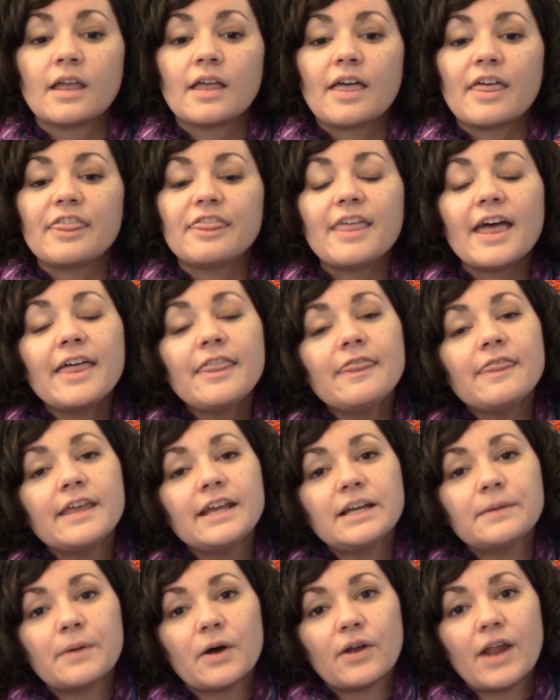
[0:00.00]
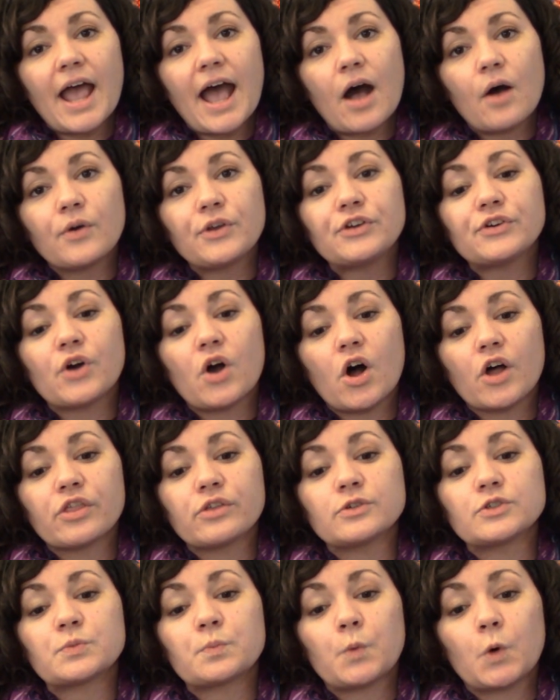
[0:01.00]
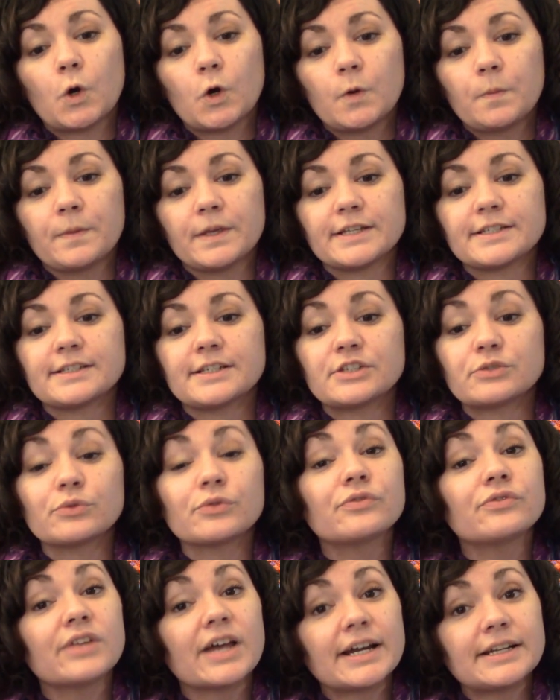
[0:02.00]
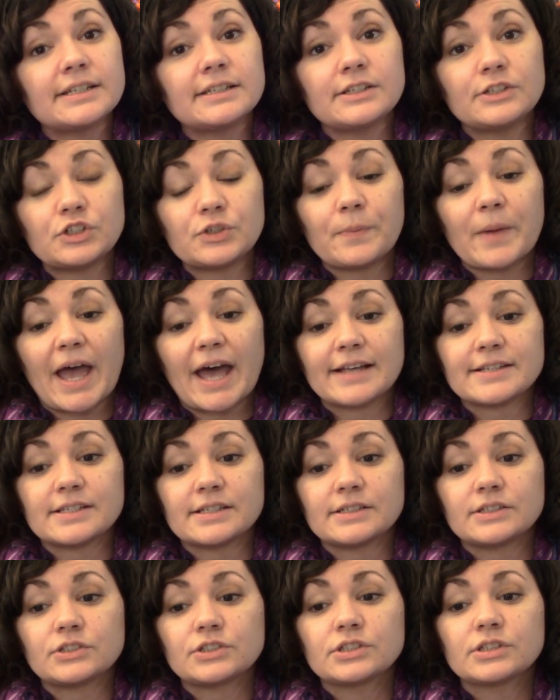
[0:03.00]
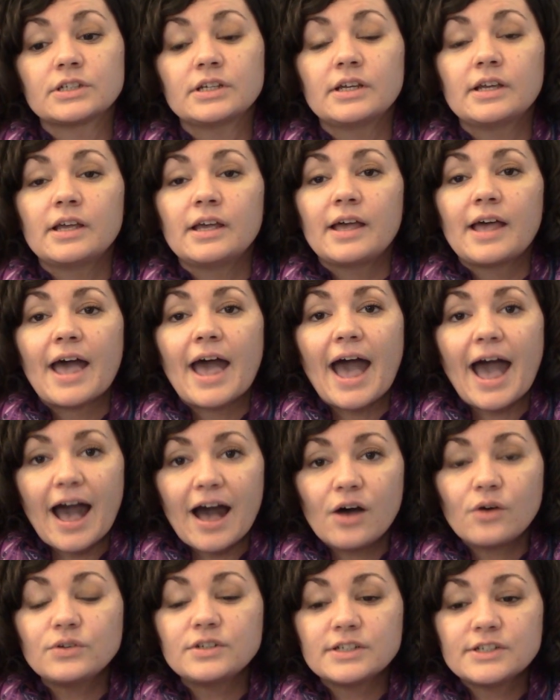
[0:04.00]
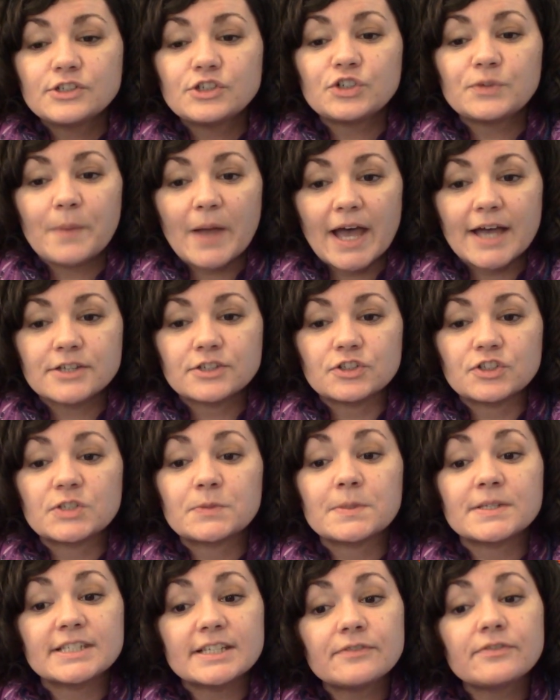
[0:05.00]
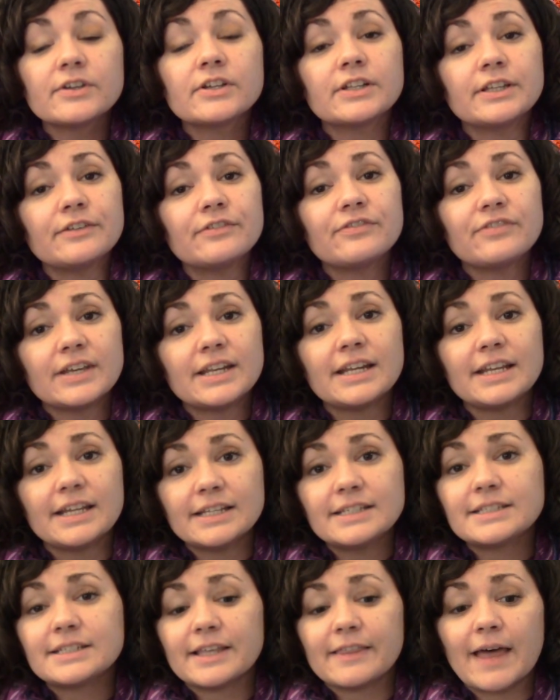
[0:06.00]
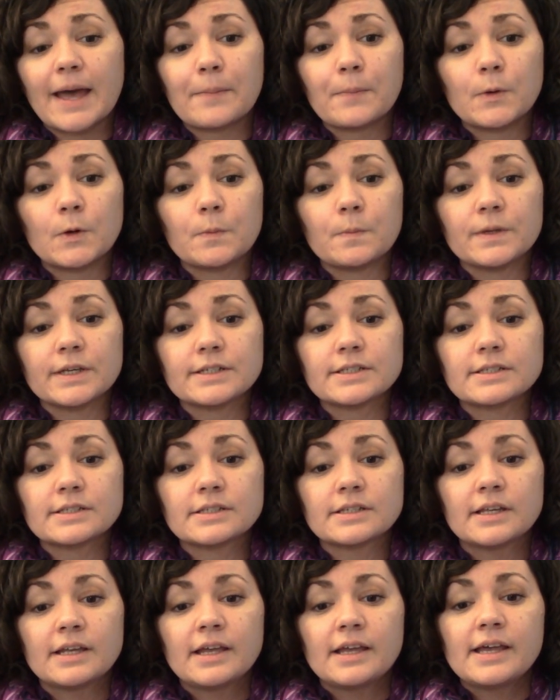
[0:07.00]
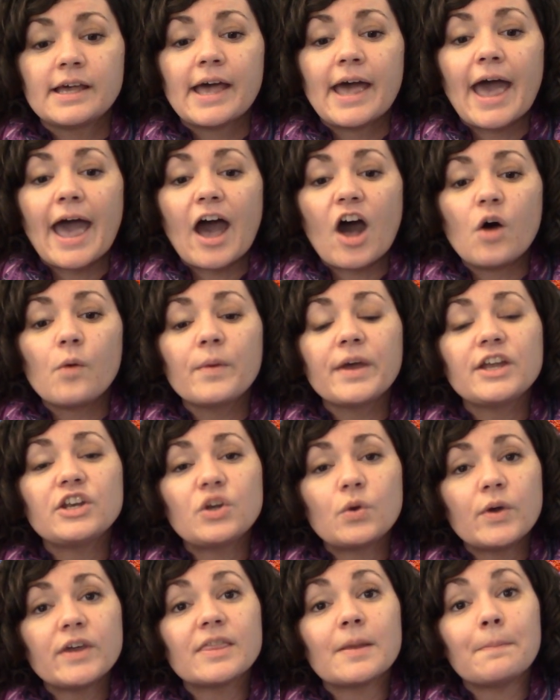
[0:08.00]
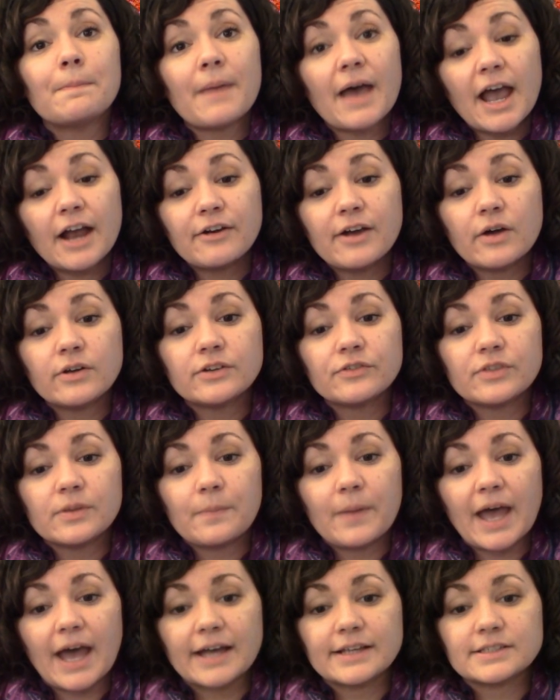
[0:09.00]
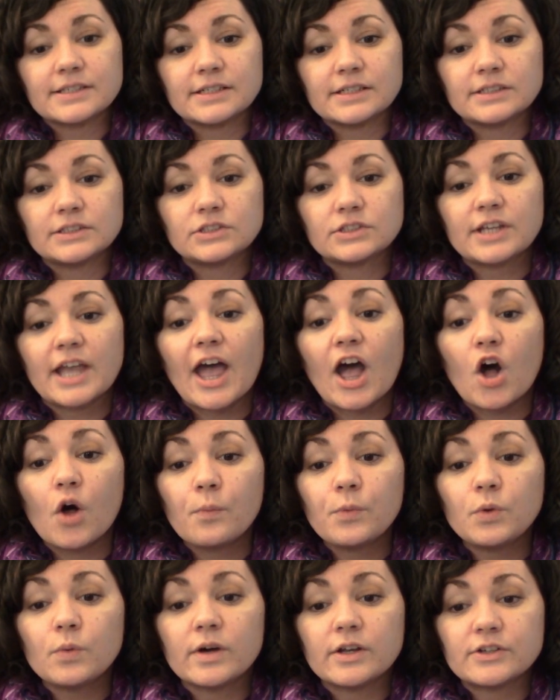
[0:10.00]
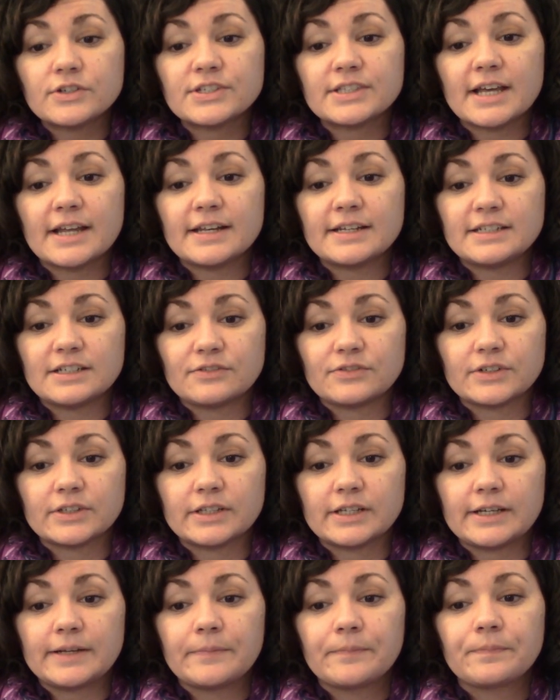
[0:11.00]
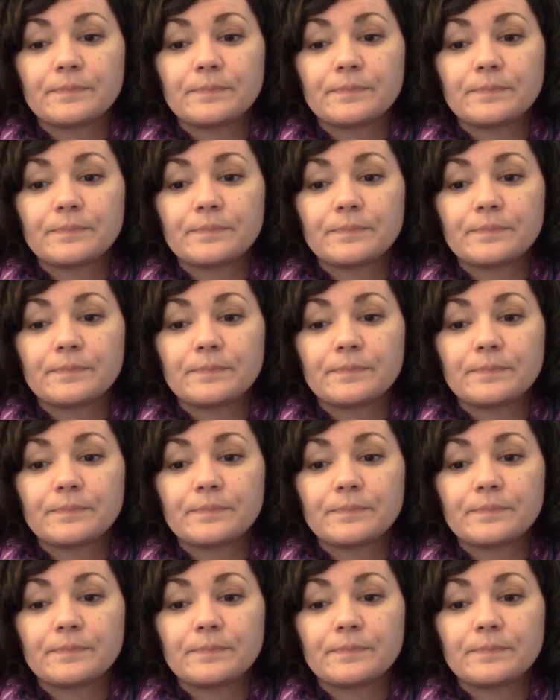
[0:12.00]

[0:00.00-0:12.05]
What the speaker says: Then think about how your author's purpose is reflected in your passage. How does your passage specifically fit into that purpose? How might knowing the background of the passage help you understand it differently?